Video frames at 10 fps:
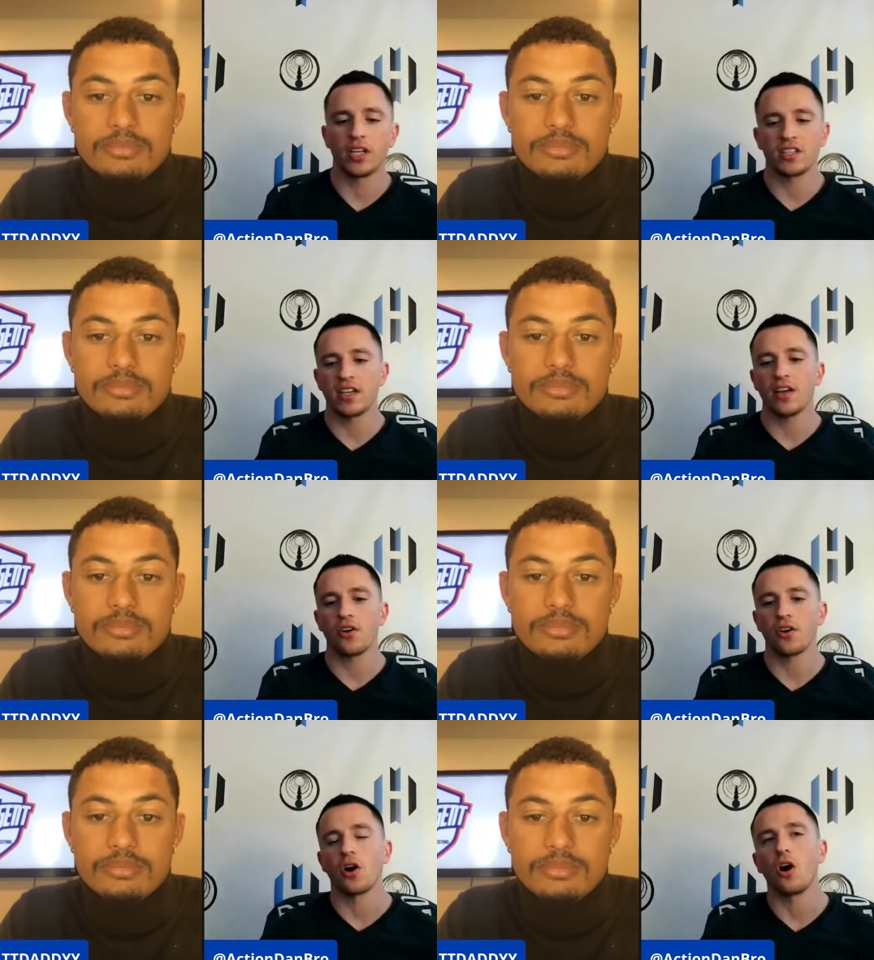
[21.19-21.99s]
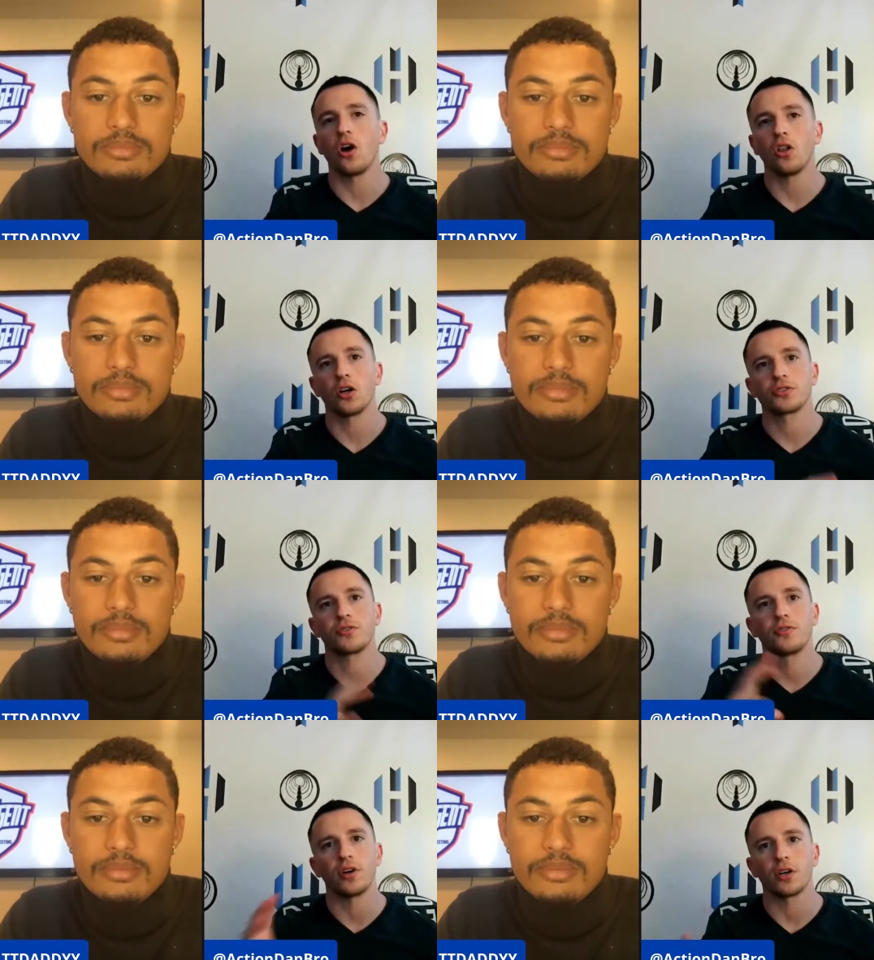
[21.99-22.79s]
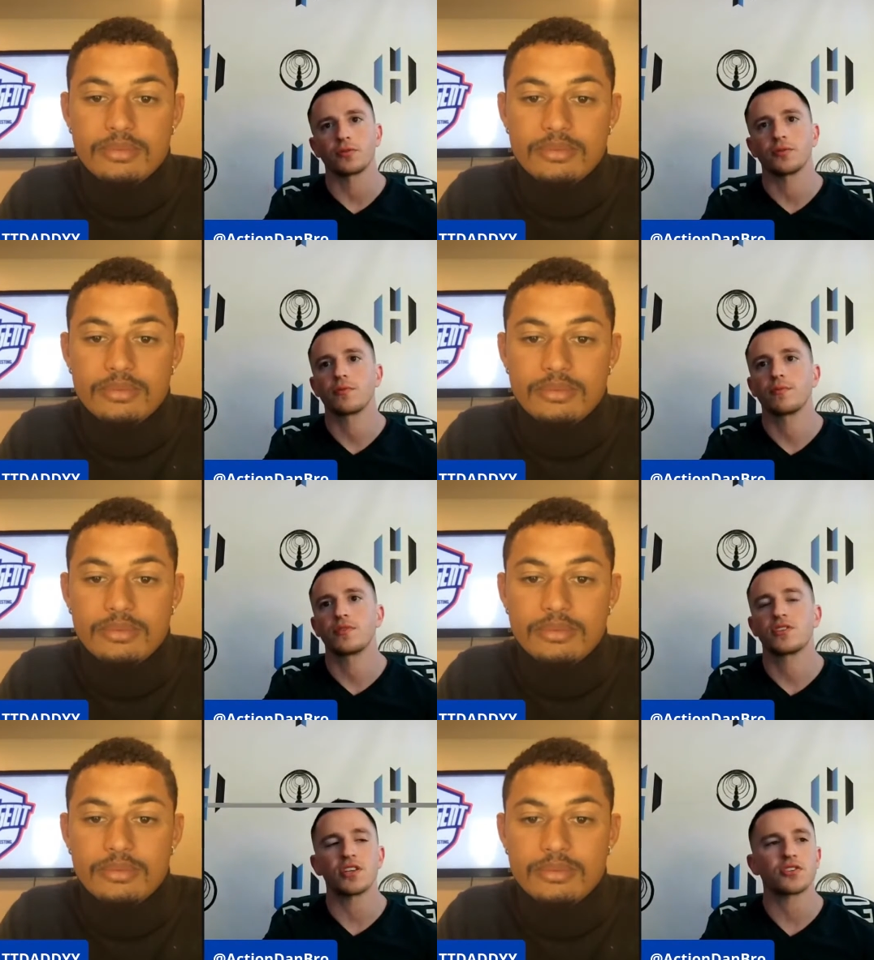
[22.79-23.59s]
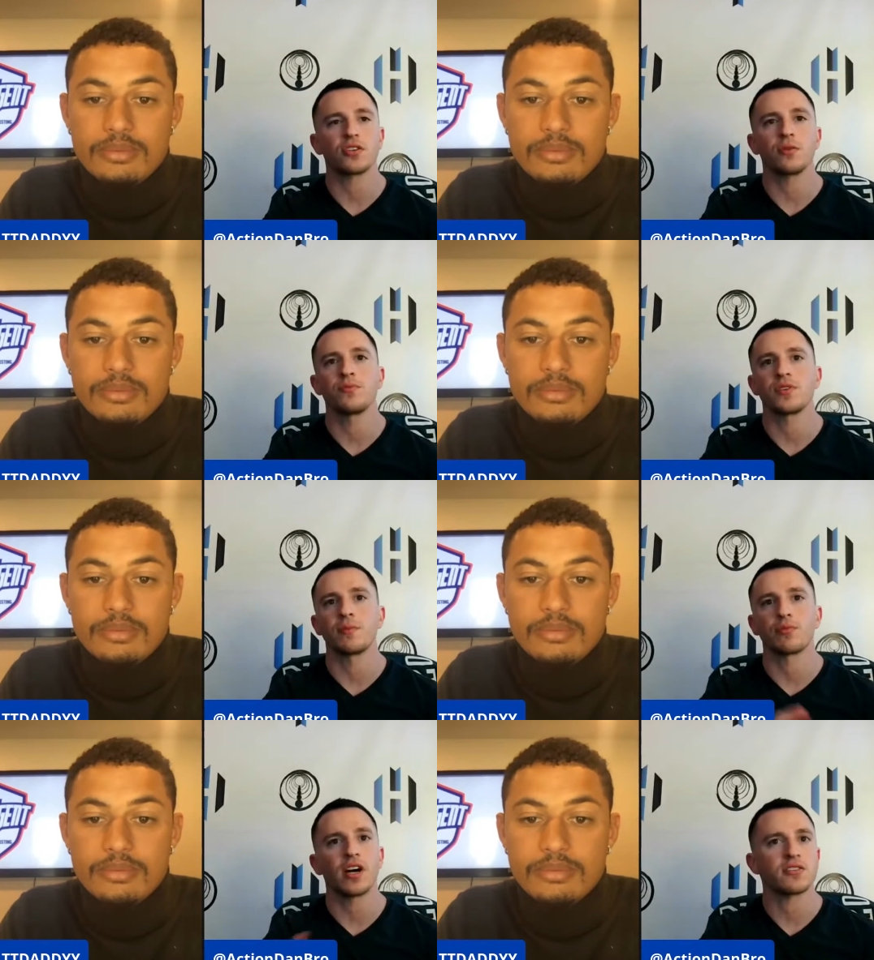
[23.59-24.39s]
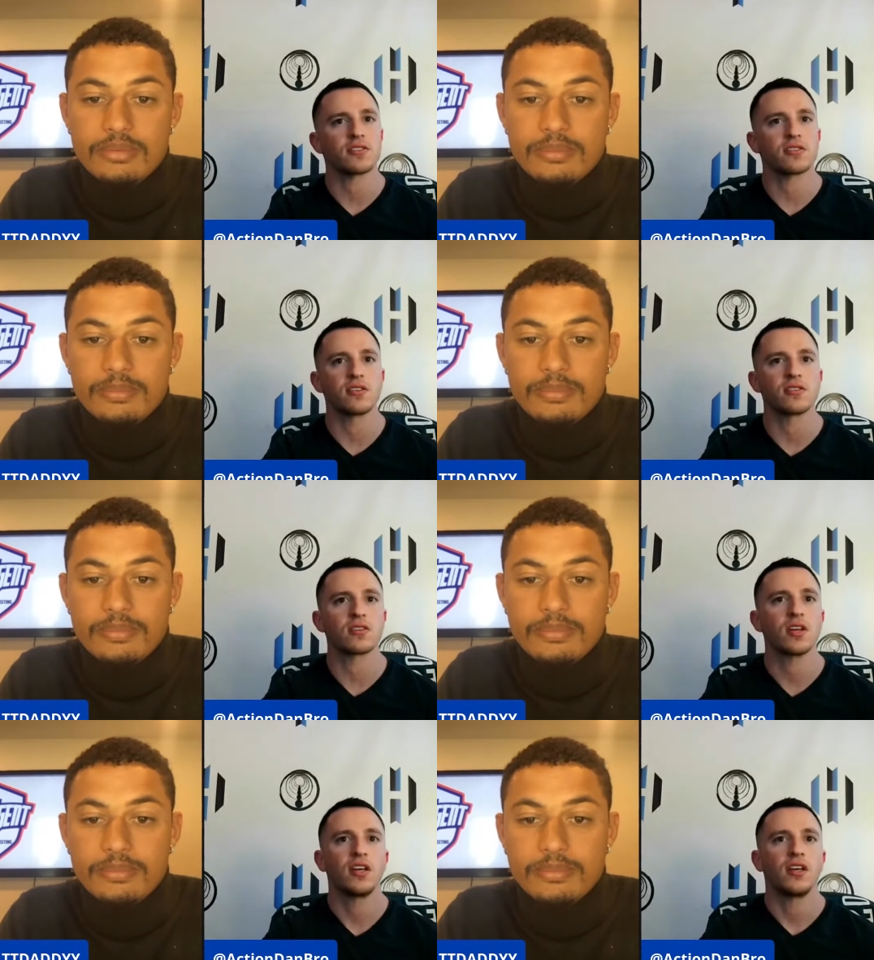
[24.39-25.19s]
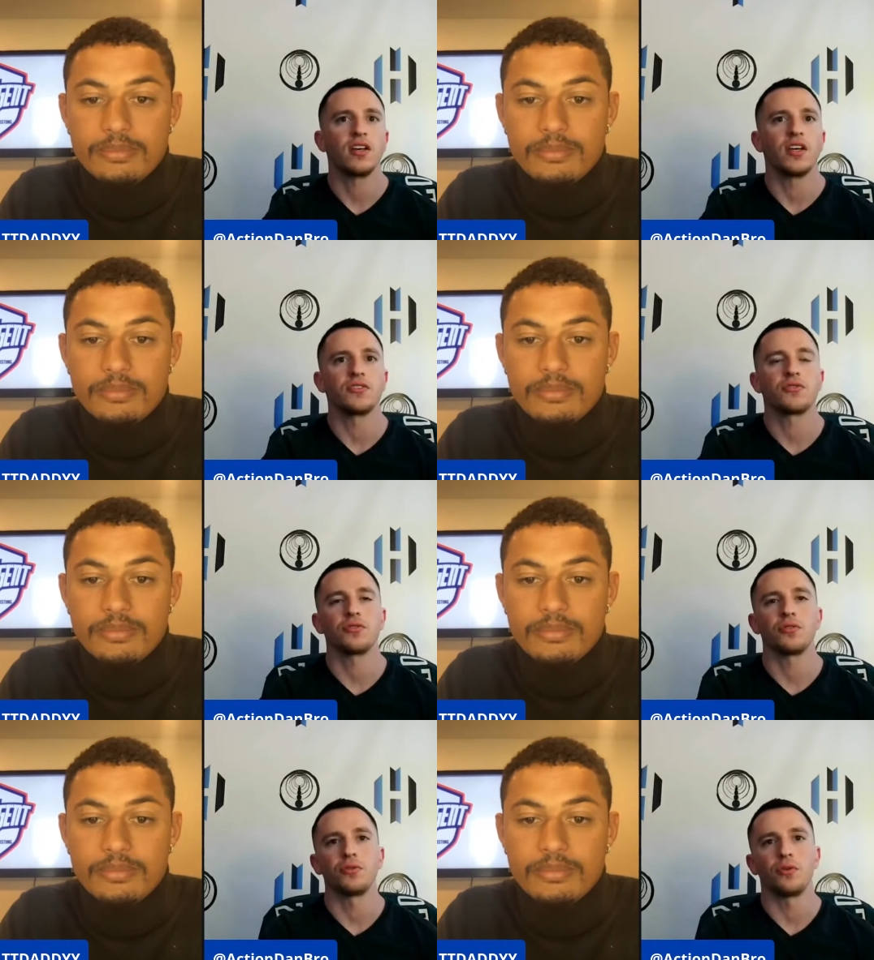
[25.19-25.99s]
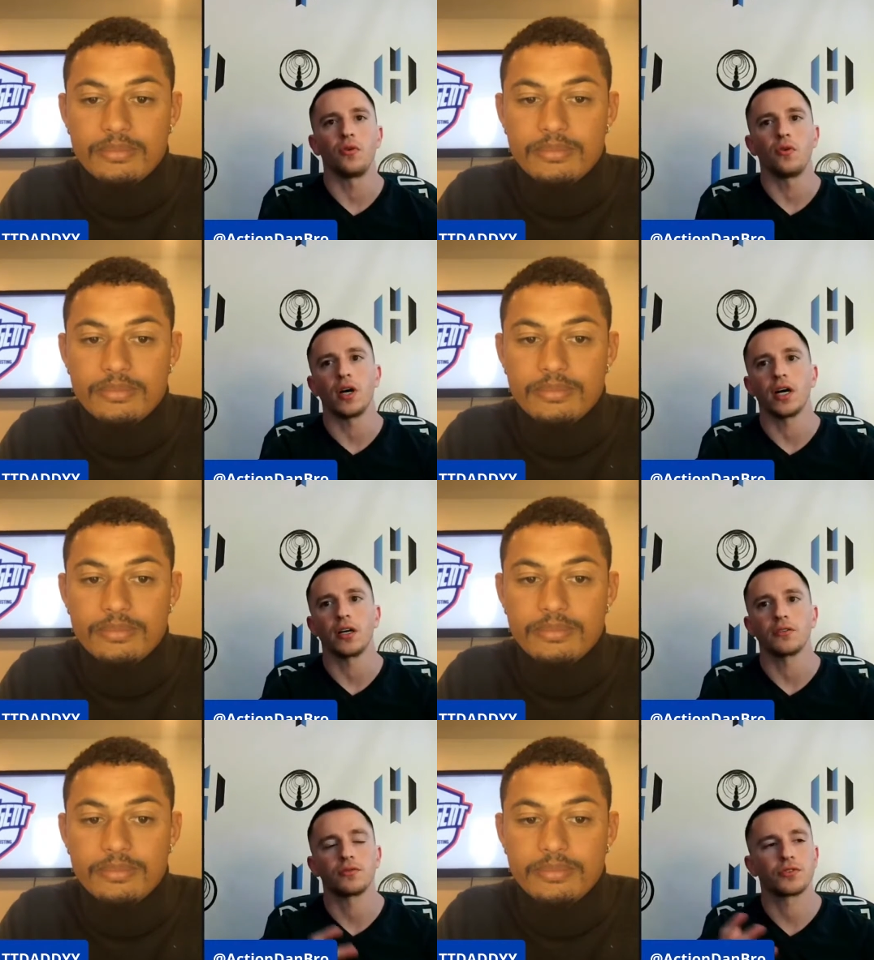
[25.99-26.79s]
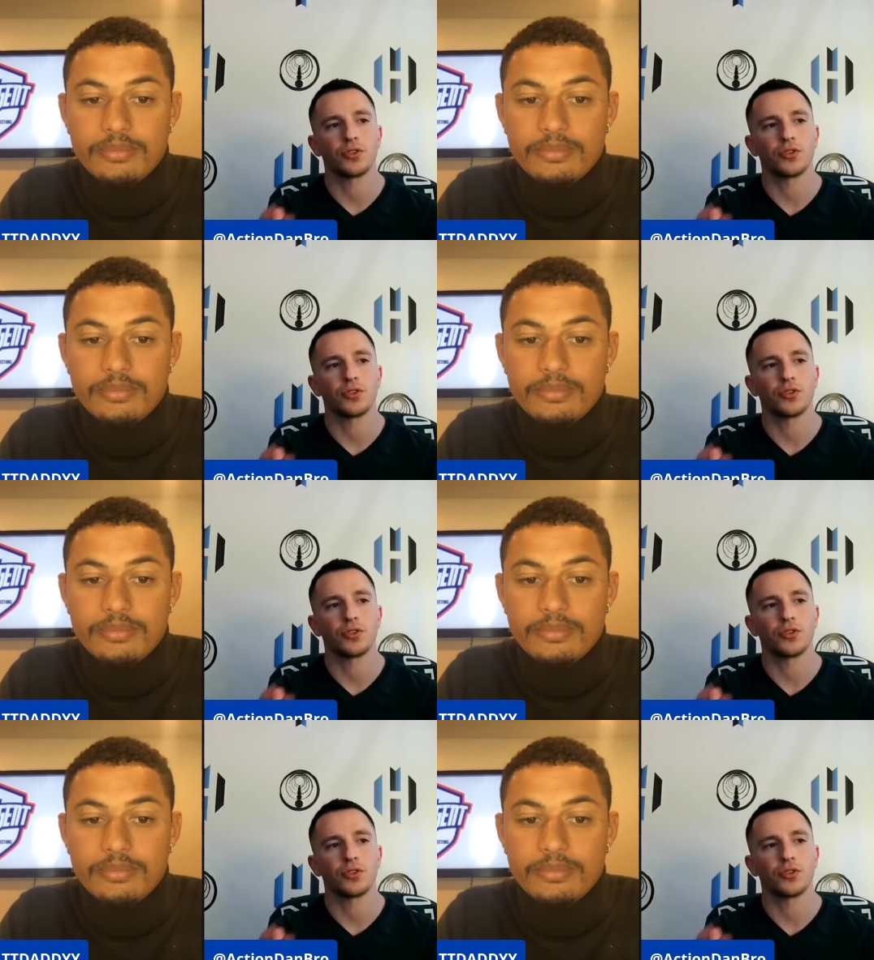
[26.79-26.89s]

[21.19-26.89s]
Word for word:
Speaker 1: putting together all our our systems and processes into uh,